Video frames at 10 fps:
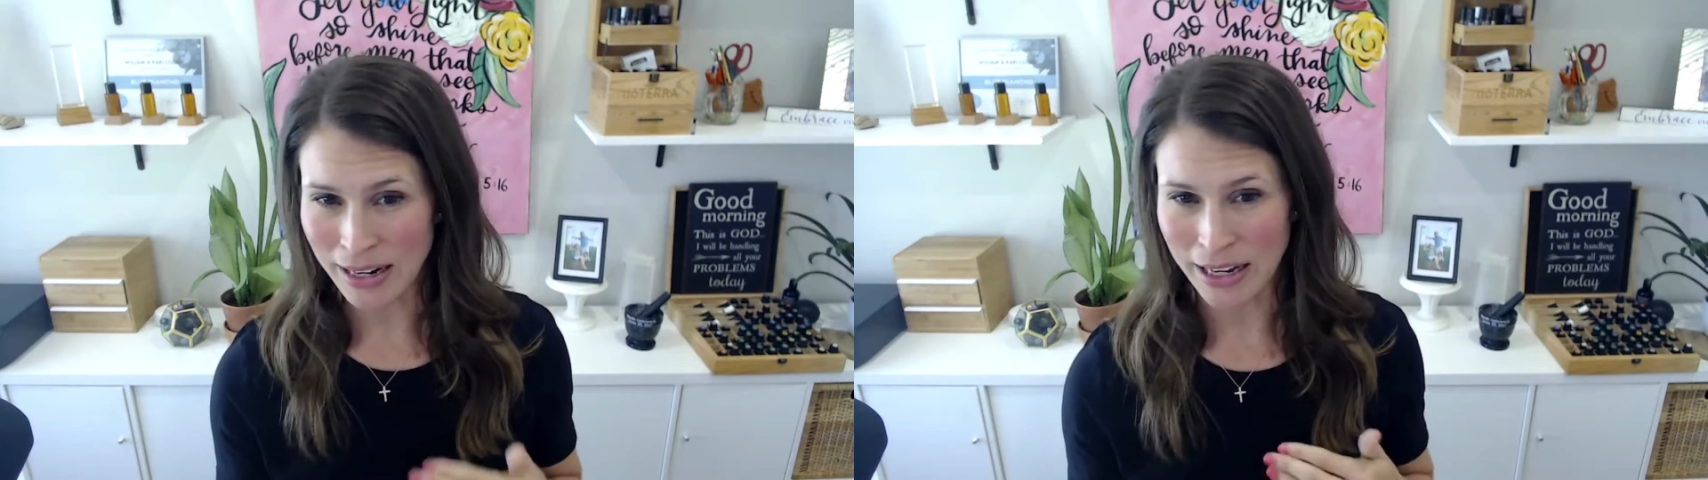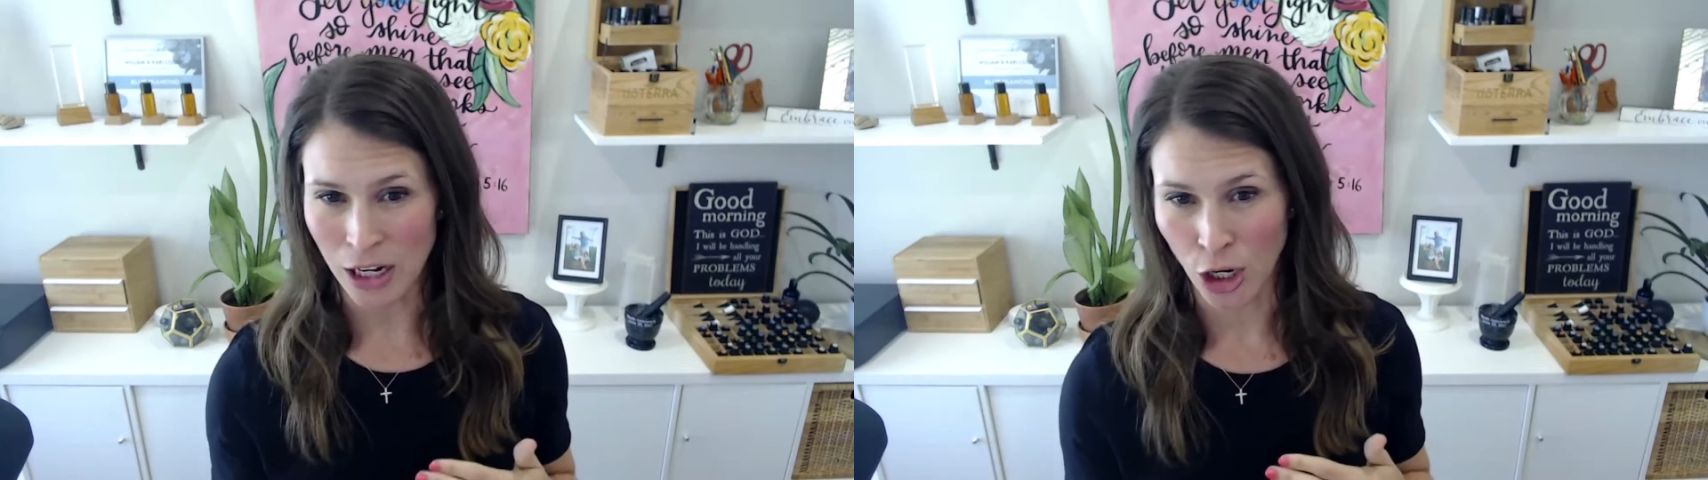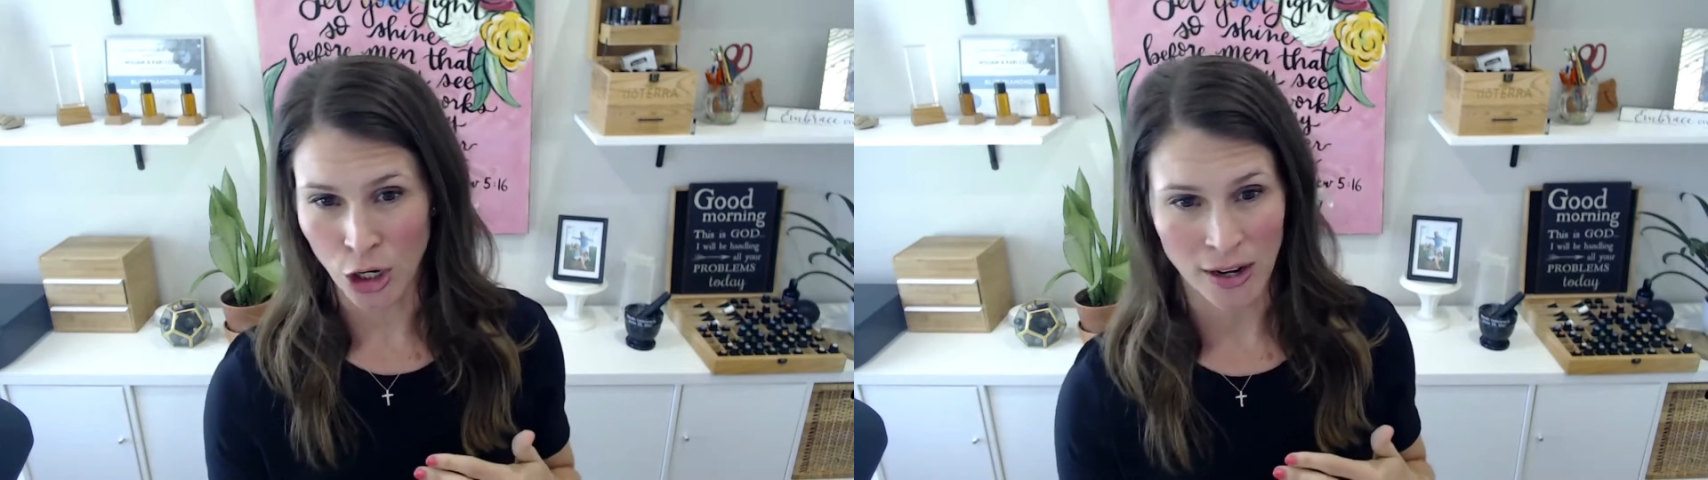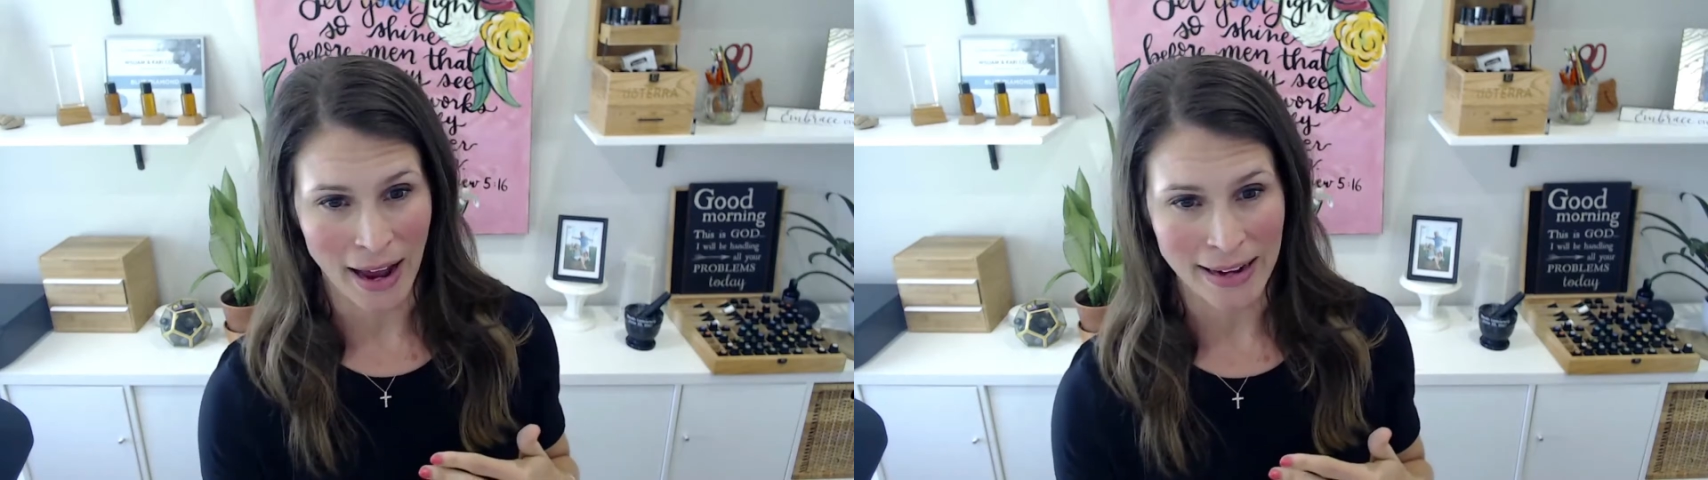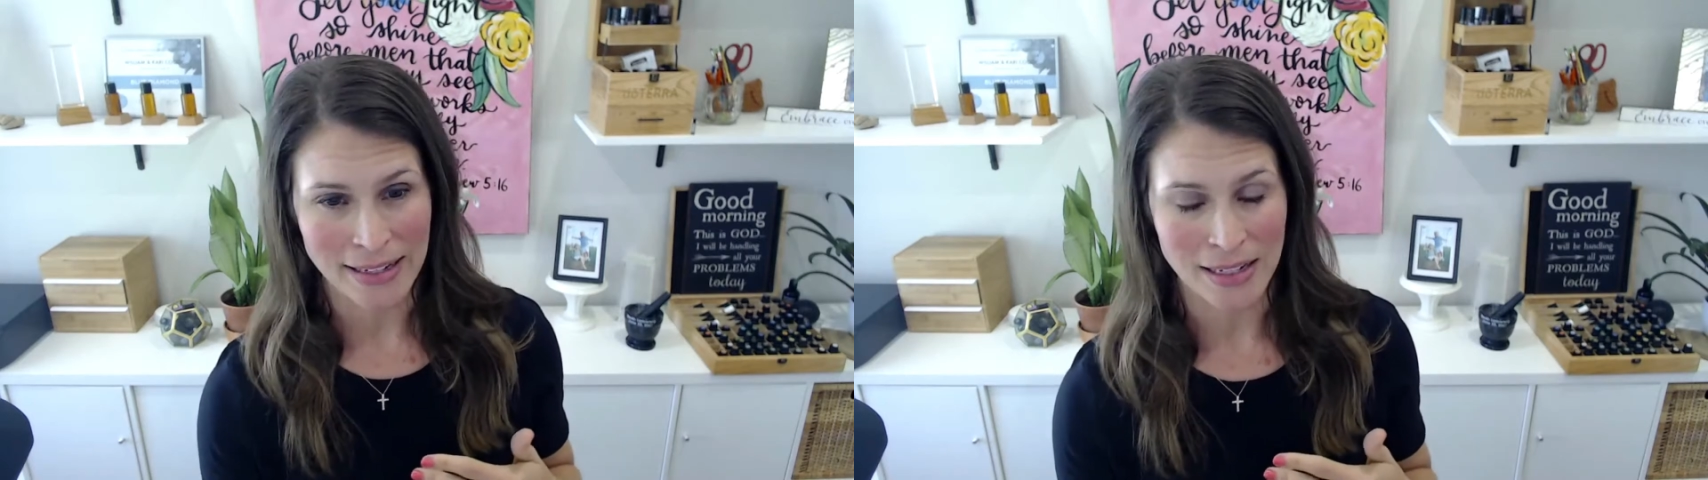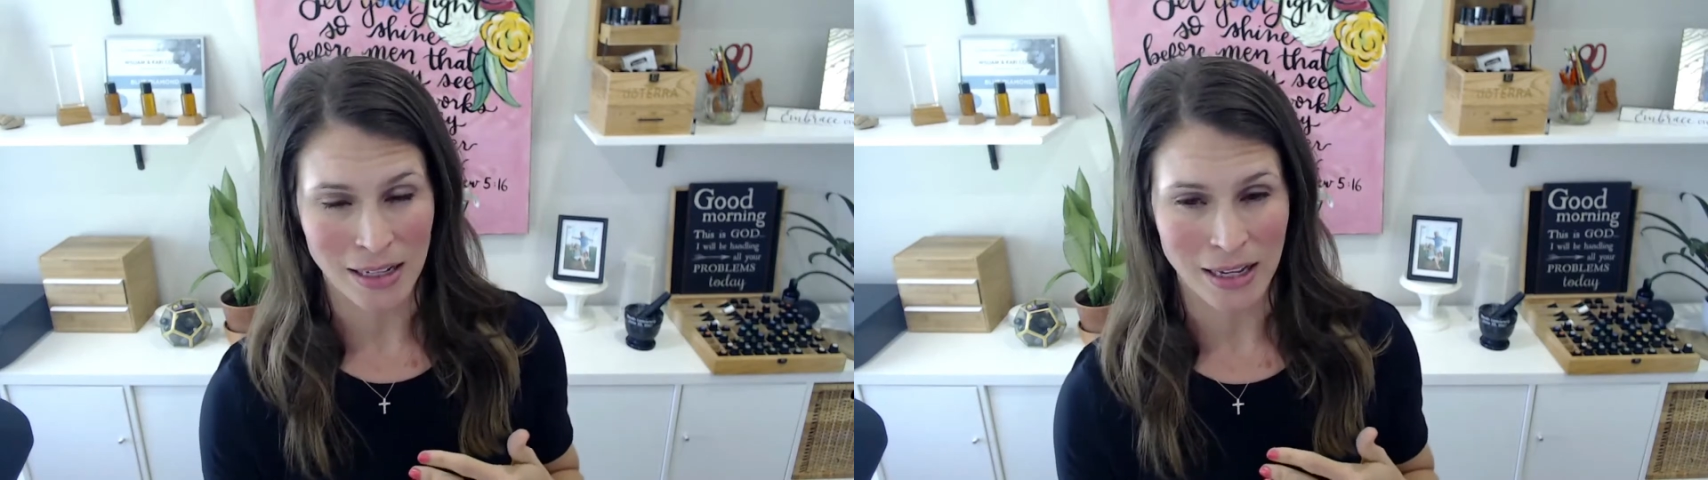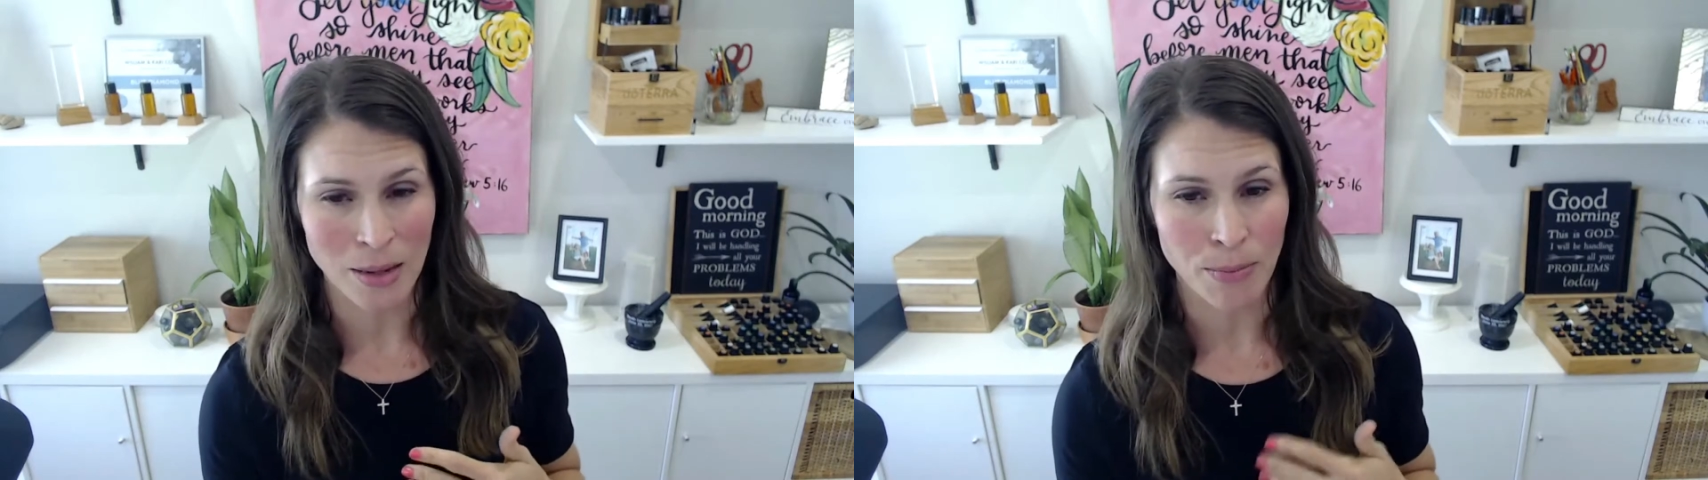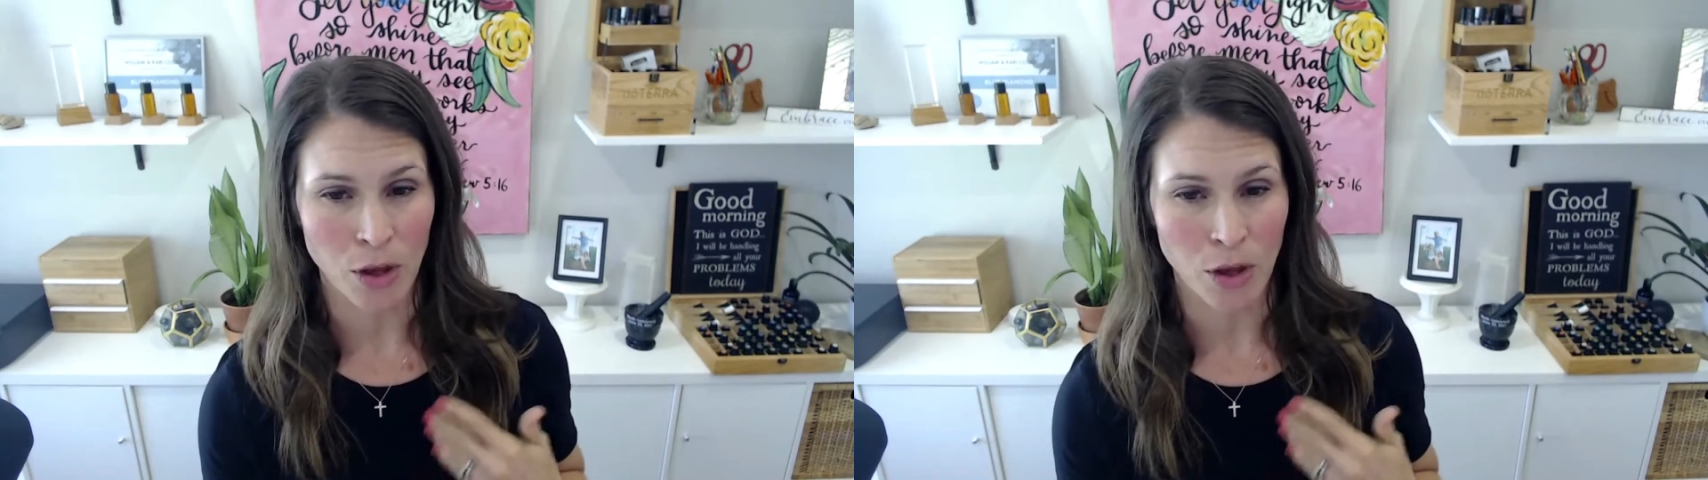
get a good night's sleep.